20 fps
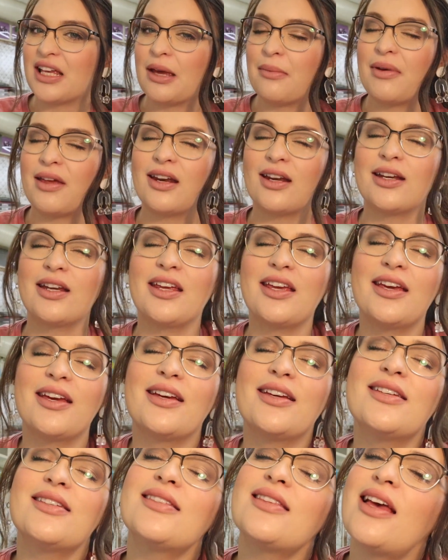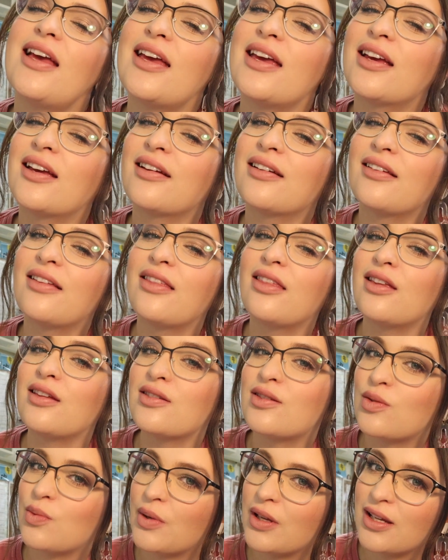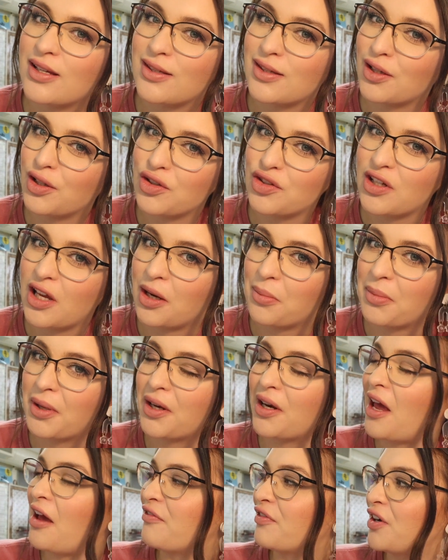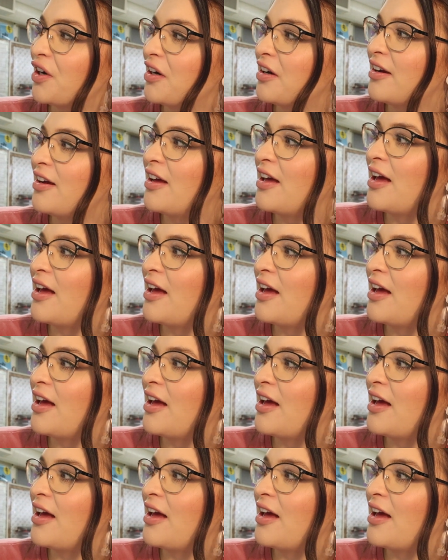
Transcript: came in, and he is like the sweetest little gentleman ever.